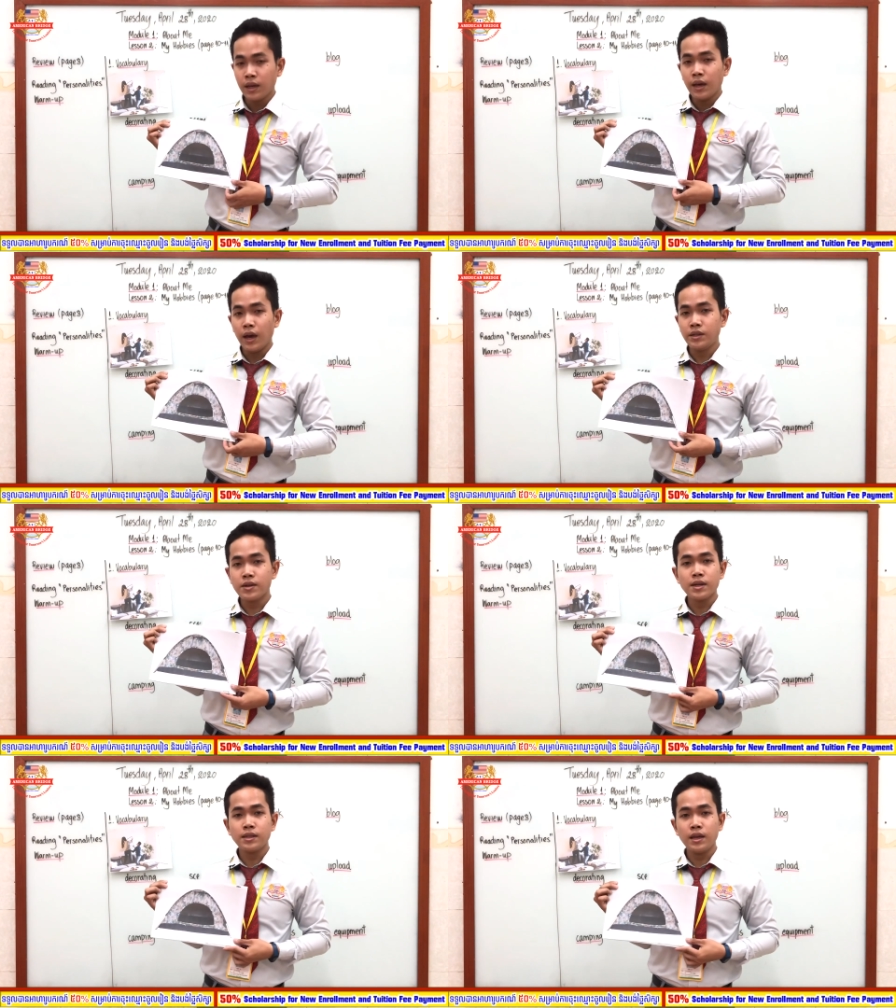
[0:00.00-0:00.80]
As you
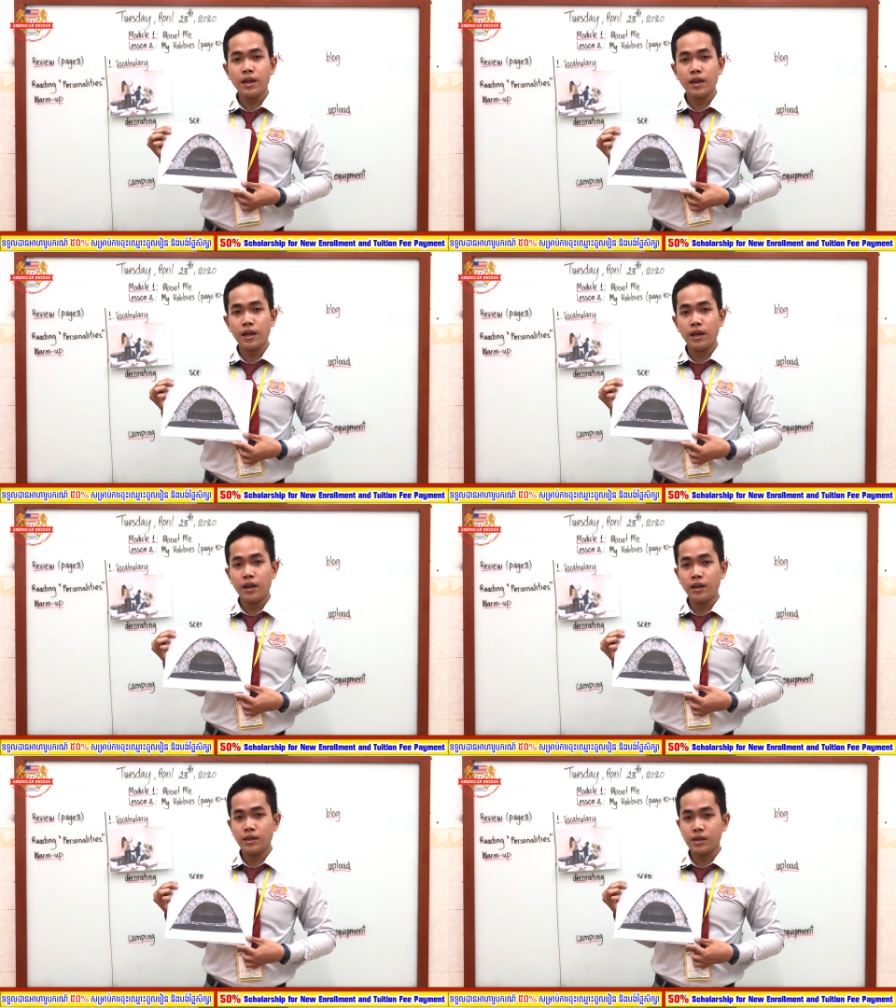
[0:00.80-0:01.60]
can see,
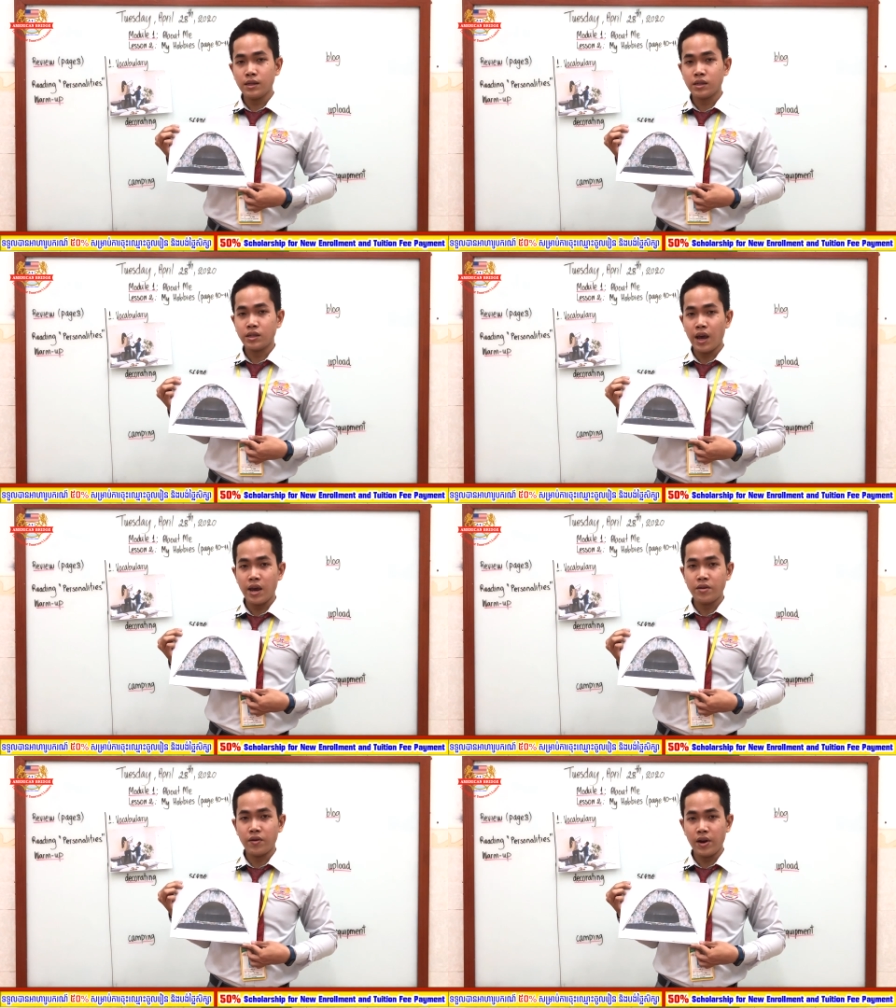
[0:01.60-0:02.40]
this is
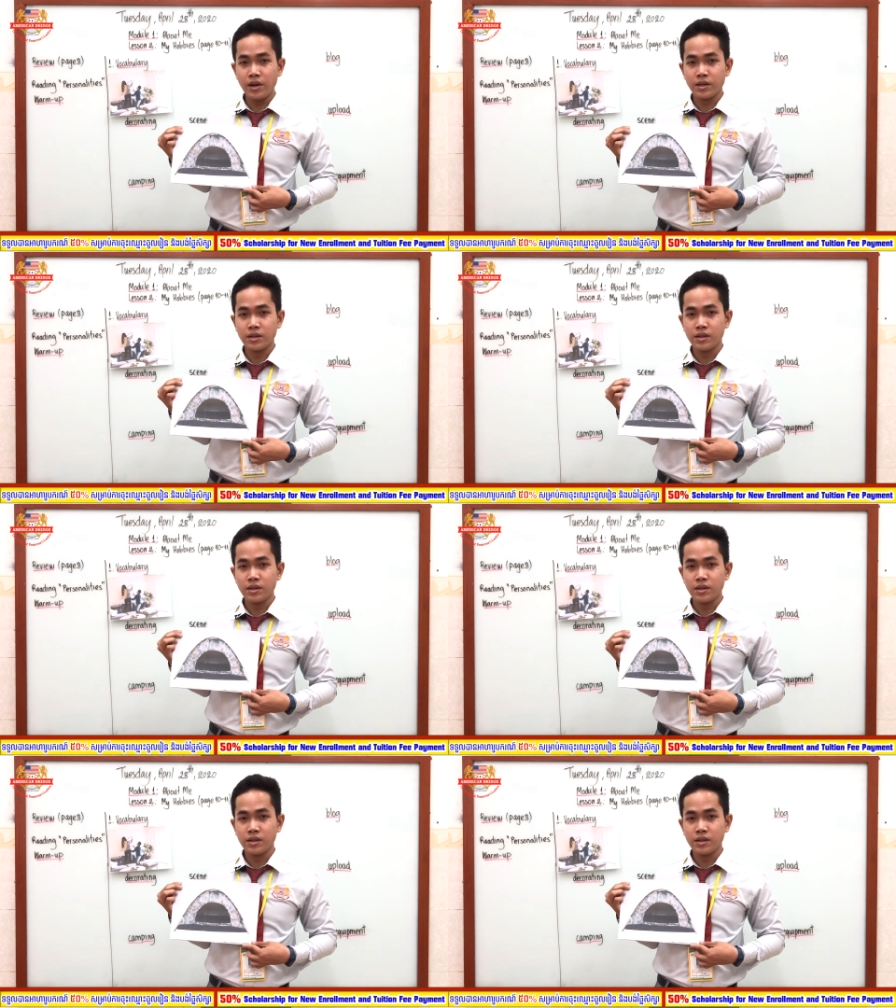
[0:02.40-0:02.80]
tent, right?